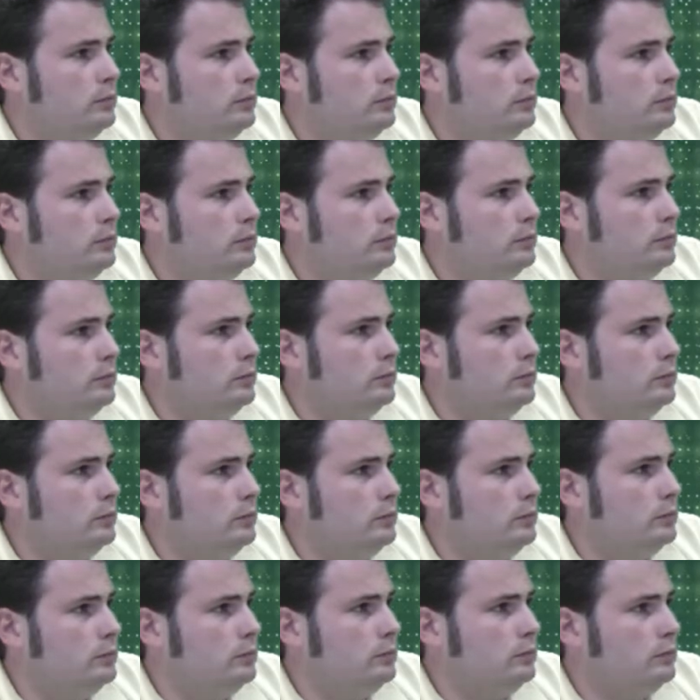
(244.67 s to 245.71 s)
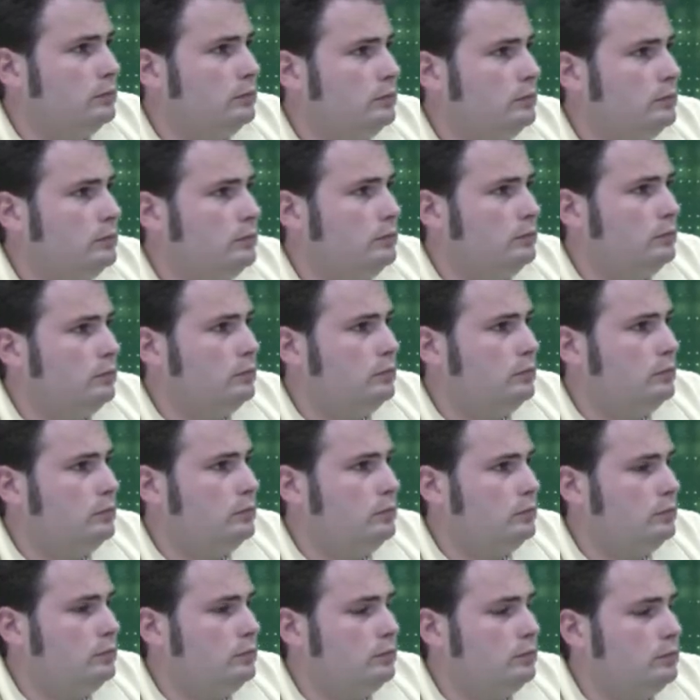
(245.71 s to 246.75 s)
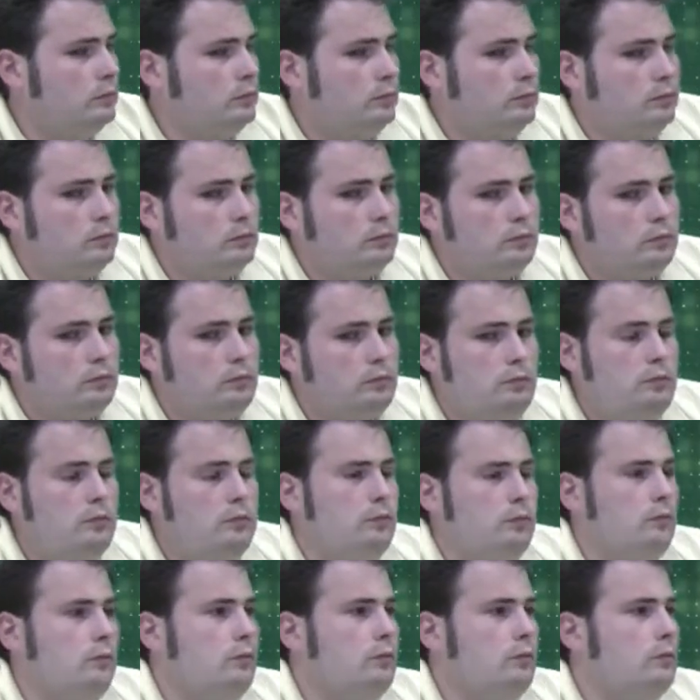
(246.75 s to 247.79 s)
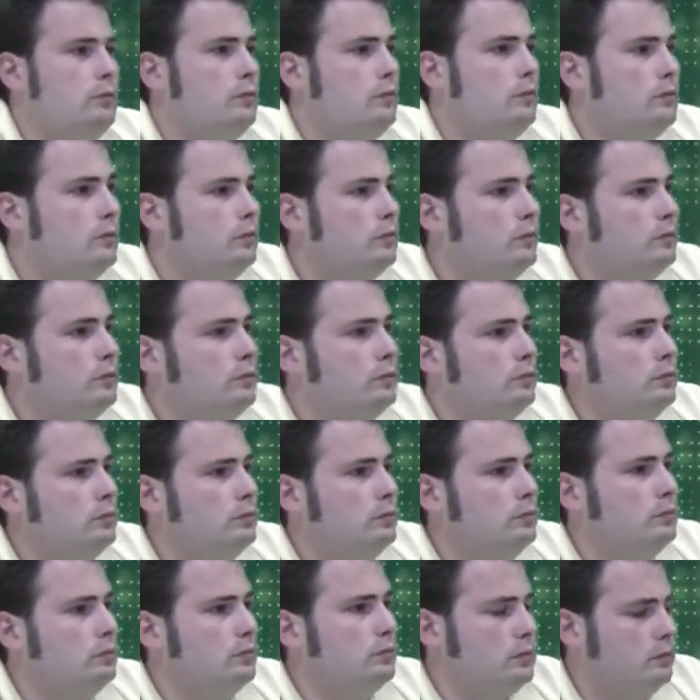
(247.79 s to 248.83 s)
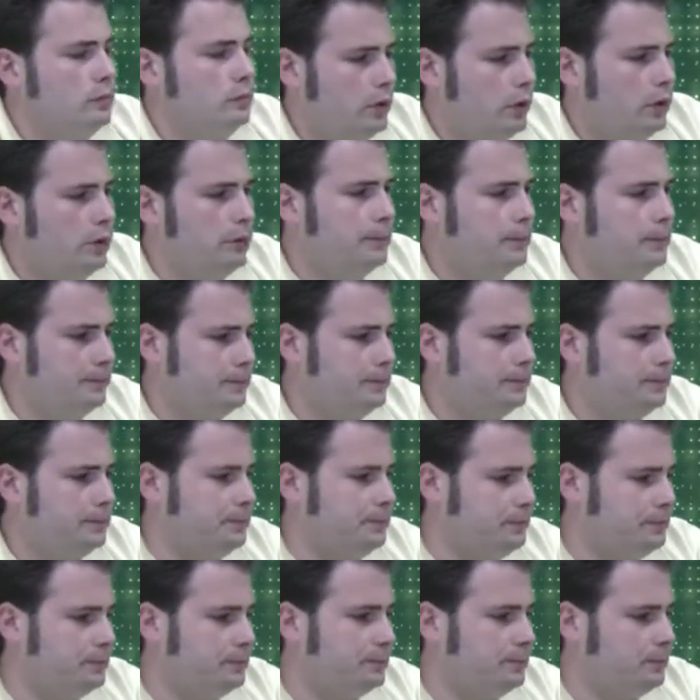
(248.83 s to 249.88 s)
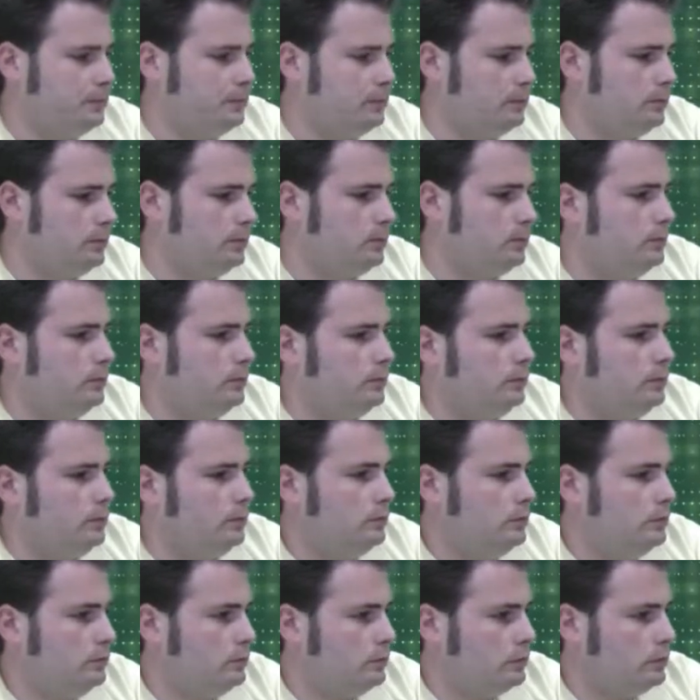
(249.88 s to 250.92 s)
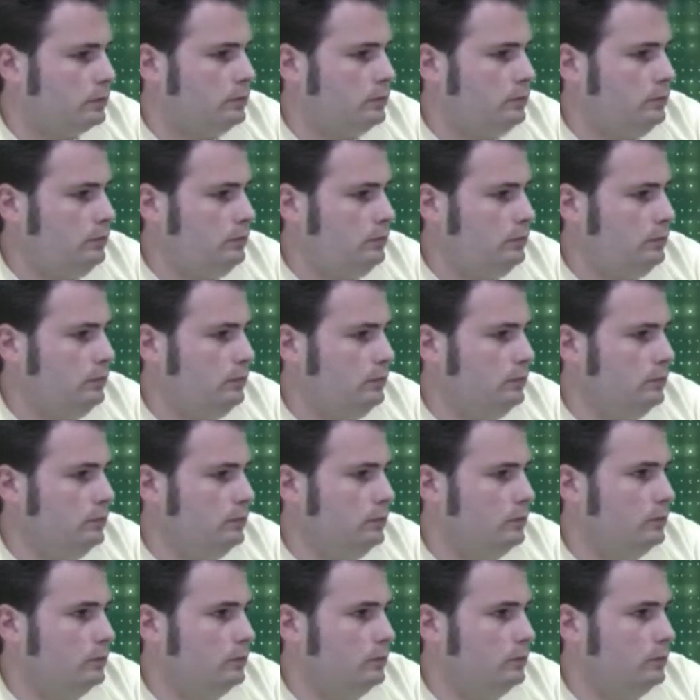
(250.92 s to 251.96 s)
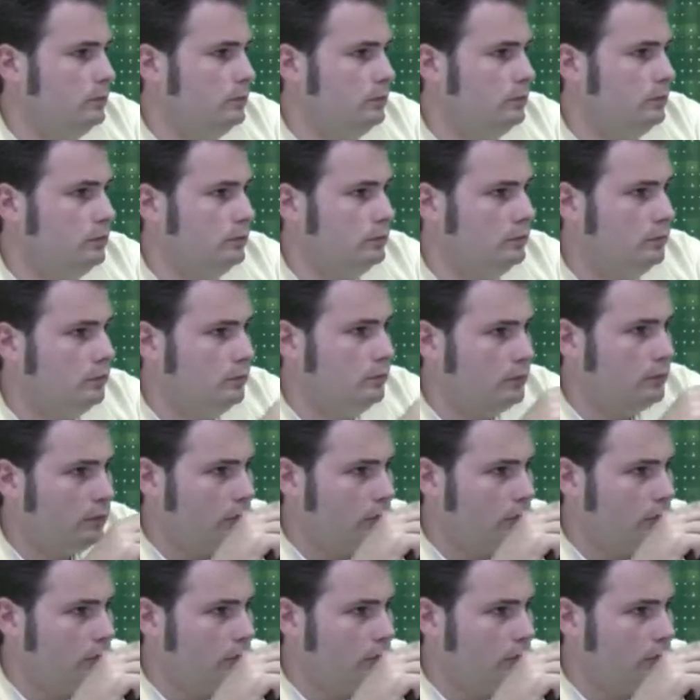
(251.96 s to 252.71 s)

No words are spoken by the person on screen.